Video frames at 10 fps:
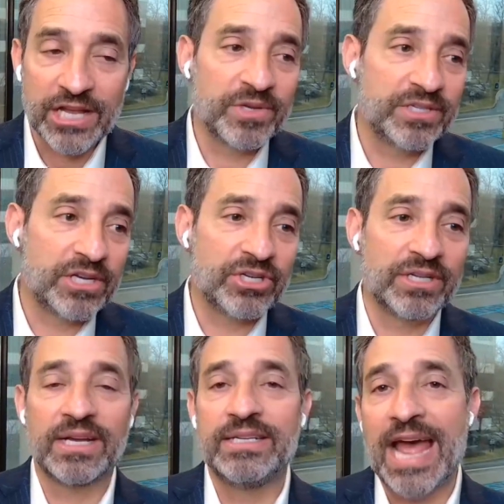Jazz
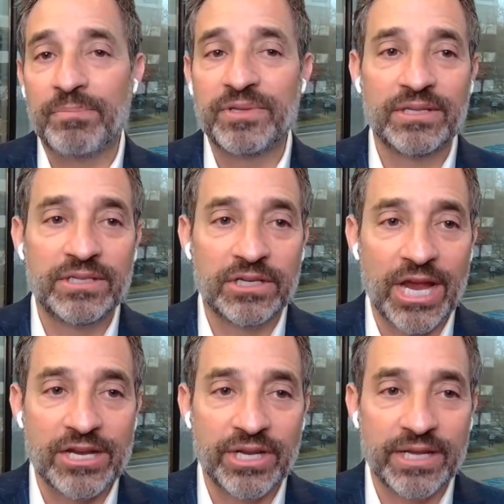musicians adapt
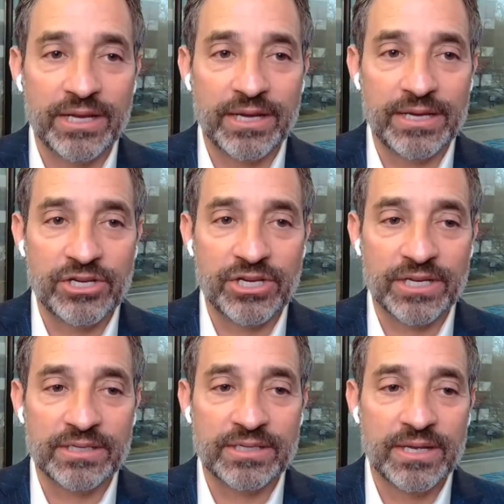to changing
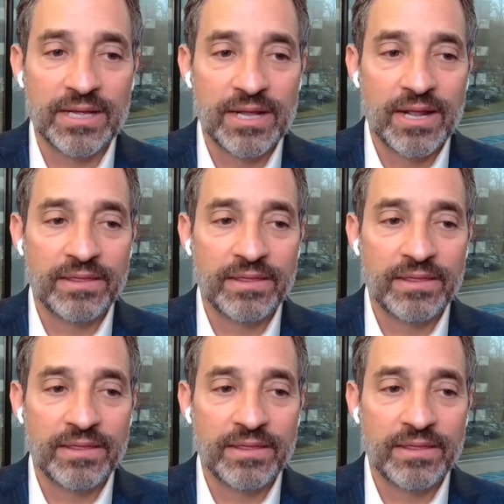conditions.